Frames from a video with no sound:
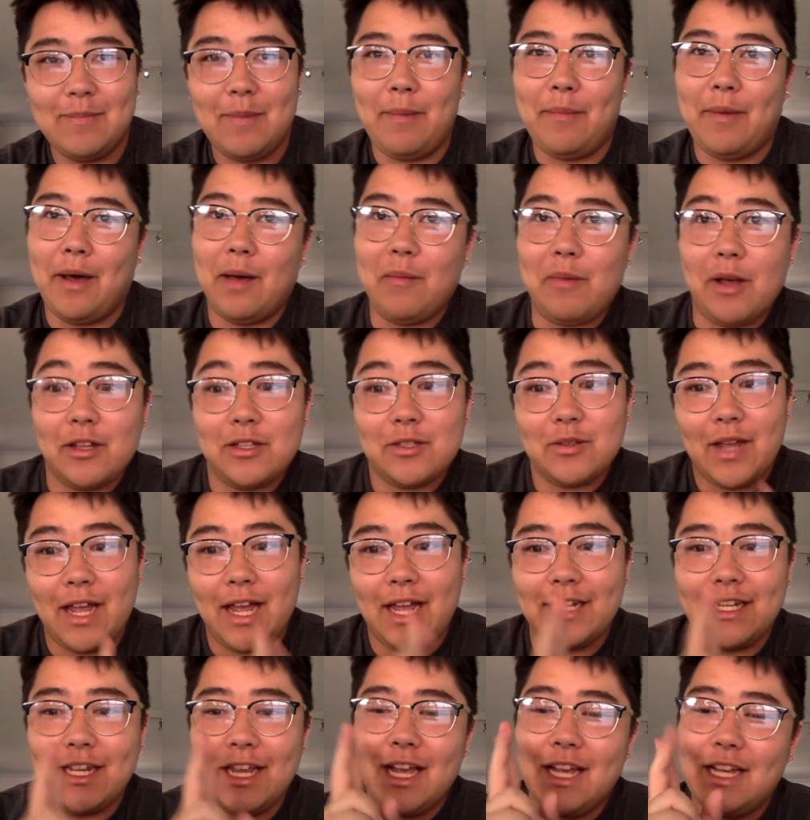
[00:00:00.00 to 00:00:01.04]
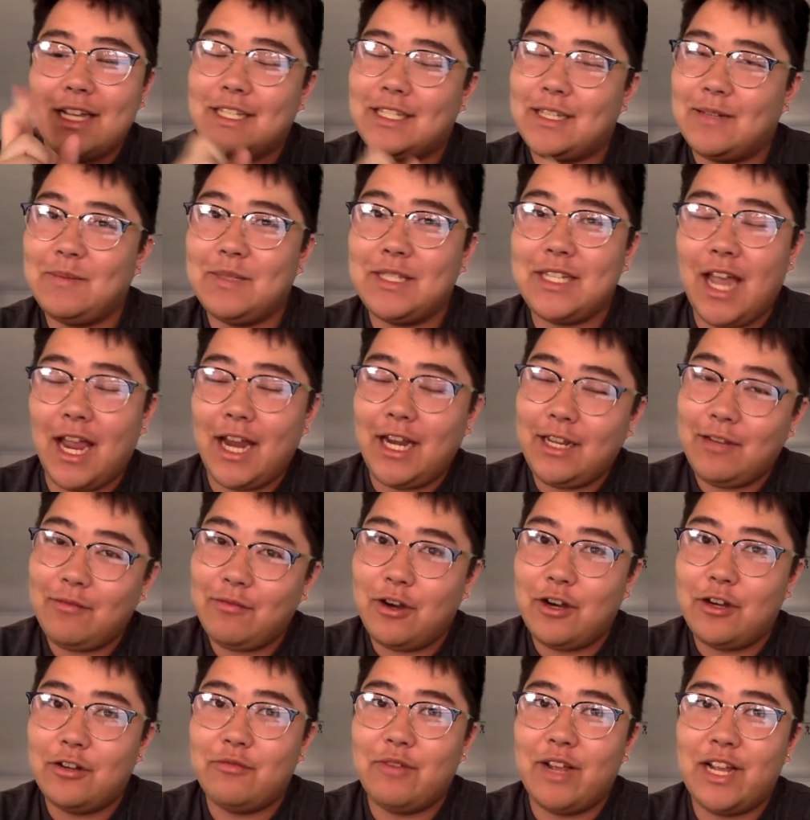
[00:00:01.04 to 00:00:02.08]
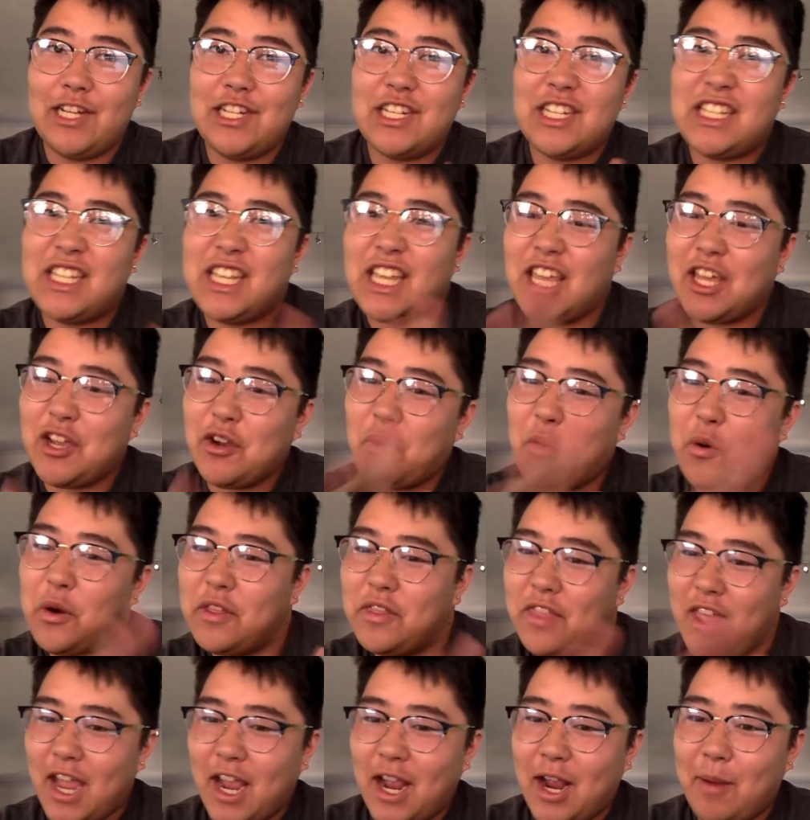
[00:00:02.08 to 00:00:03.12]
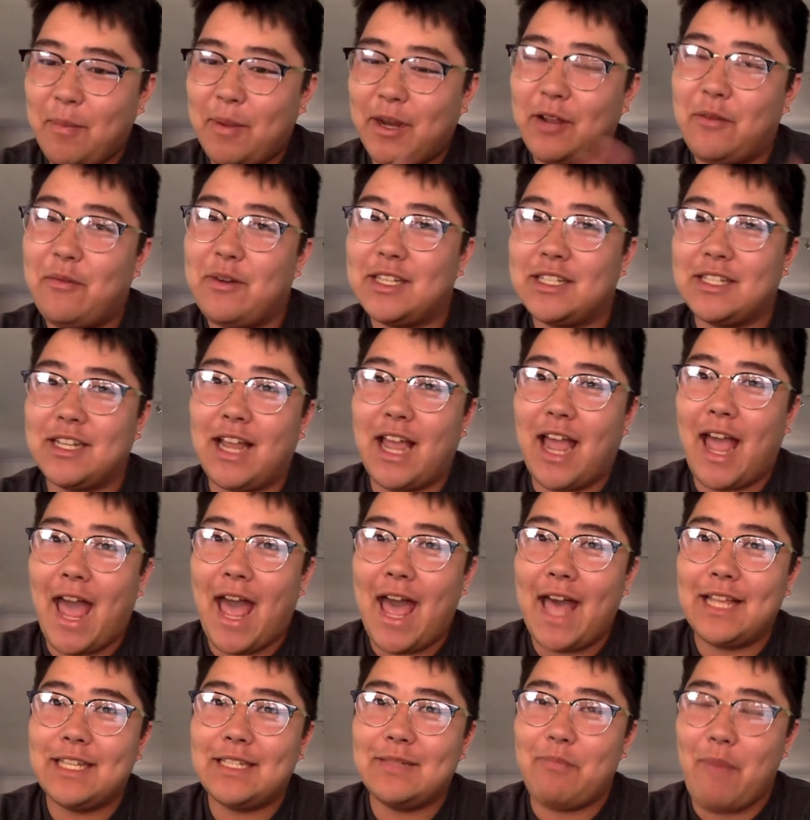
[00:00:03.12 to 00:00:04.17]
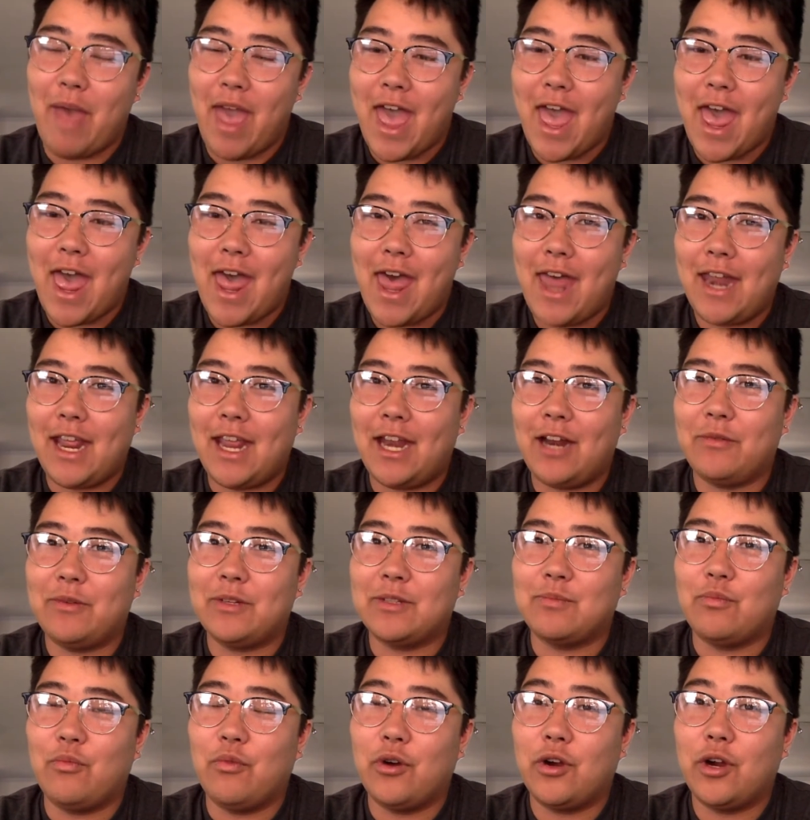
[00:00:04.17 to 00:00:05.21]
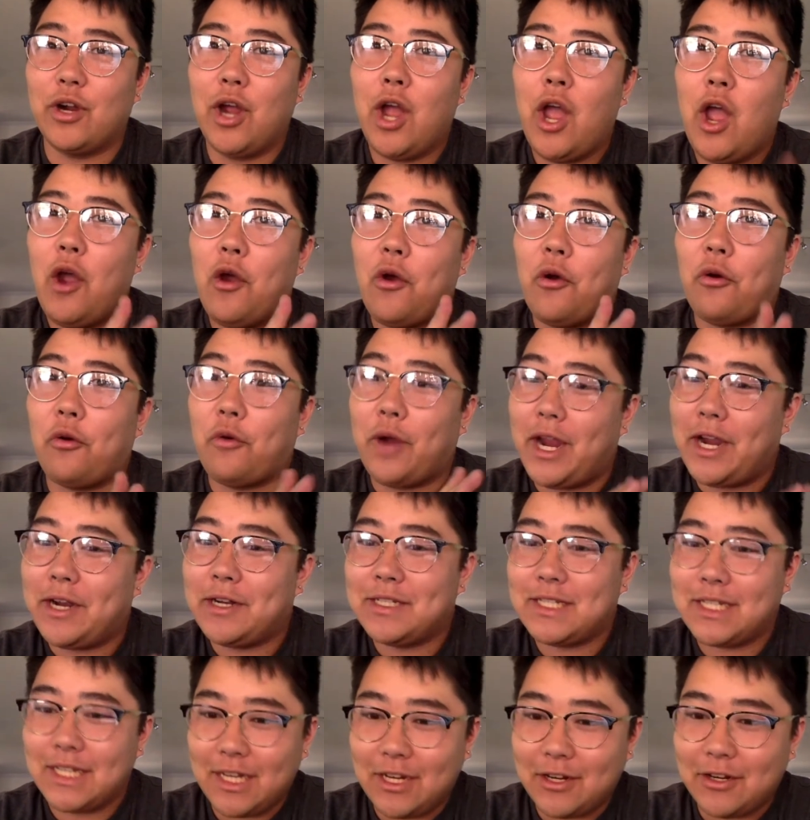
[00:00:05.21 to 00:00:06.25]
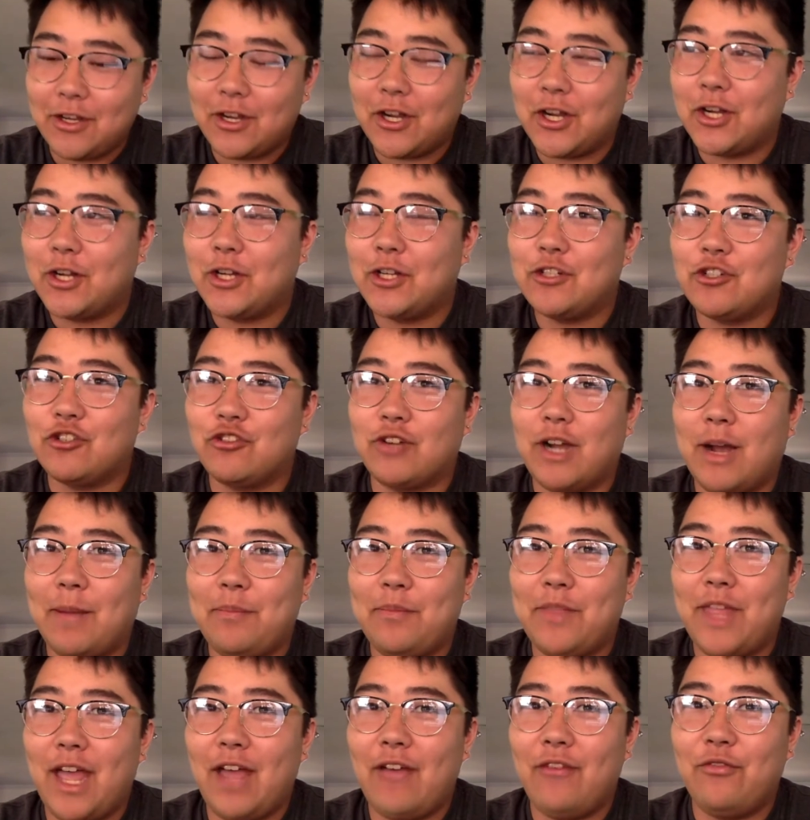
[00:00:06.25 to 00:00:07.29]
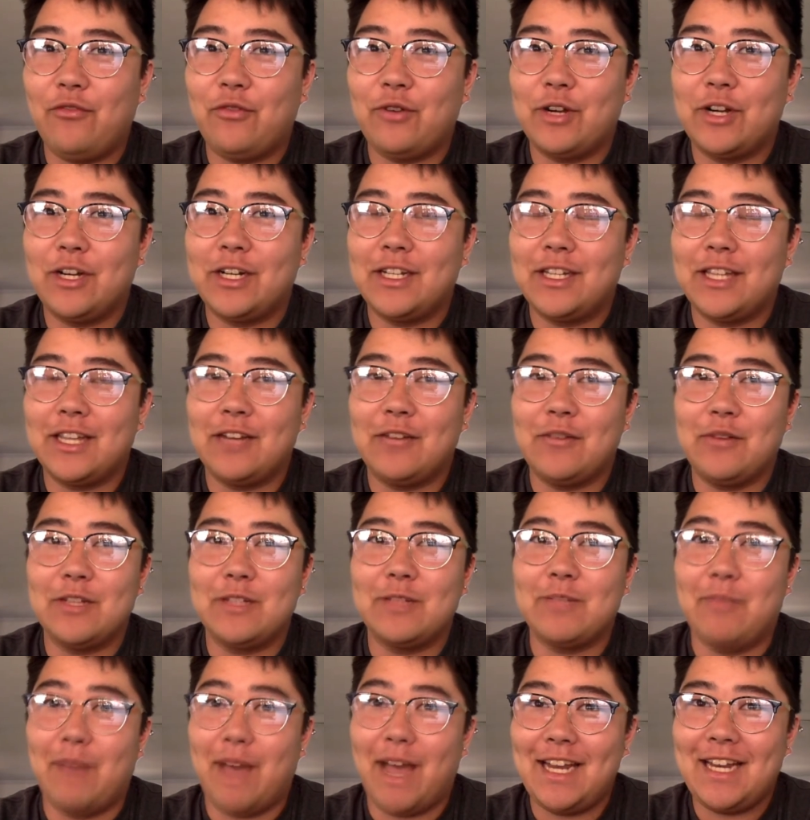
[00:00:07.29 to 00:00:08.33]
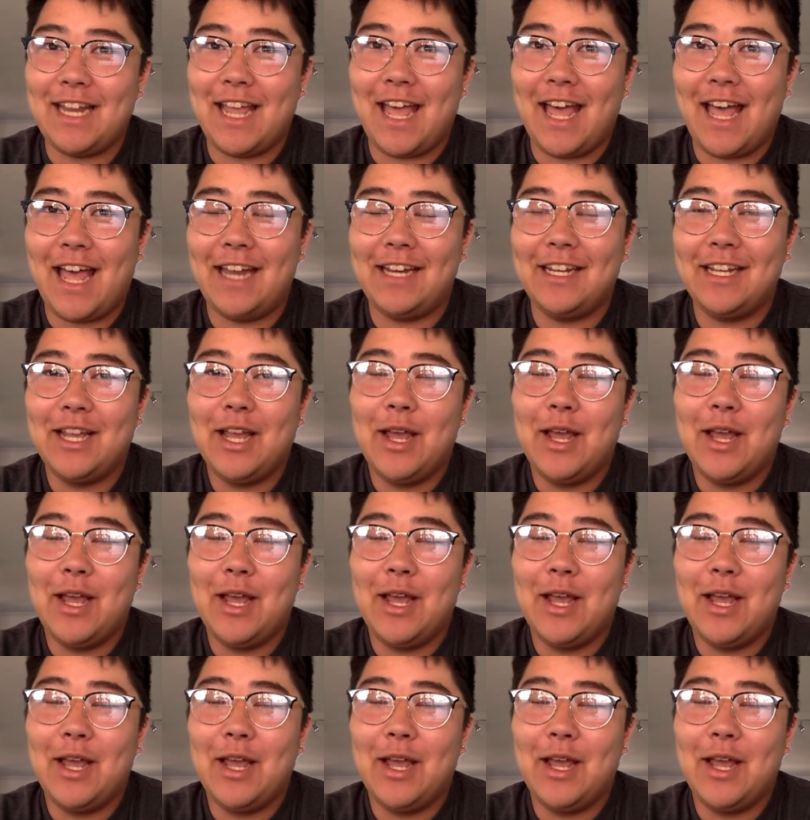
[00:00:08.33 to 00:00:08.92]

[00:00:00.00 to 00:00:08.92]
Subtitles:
My mom also had some tiny road rages here or there, but it wasn't as bad, and it was more rare to hear her drop the F word than it was my dad.